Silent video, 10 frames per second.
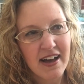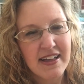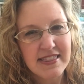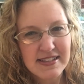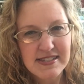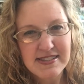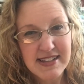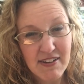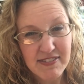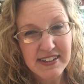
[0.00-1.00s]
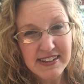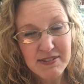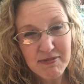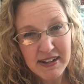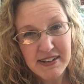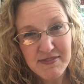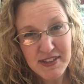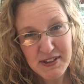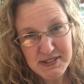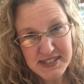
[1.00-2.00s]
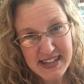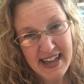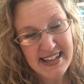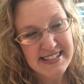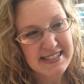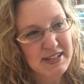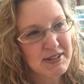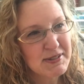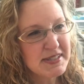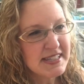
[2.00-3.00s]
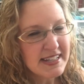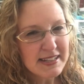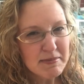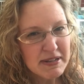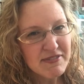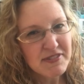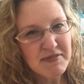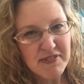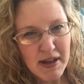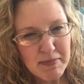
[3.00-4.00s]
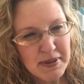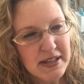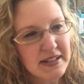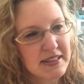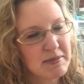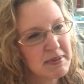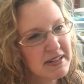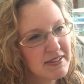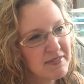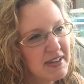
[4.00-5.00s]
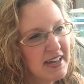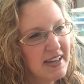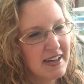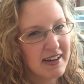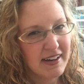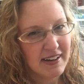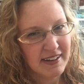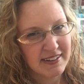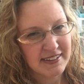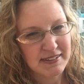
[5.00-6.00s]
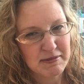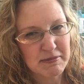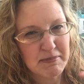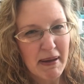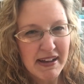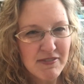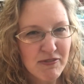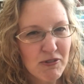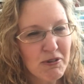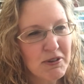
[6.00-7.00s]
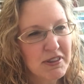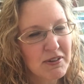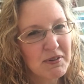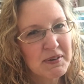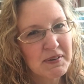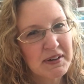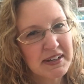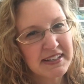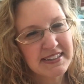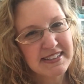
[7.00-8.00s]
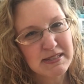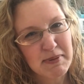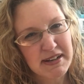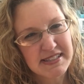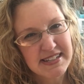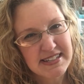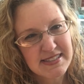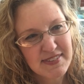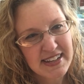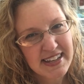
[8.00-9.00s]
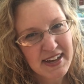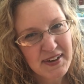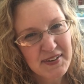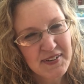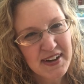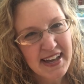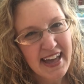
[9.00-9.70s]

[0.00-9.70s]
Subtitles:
this is definitely one of those days. So you'll see a little bit of flip-flopping, a little bit of back and forth going on in this process video,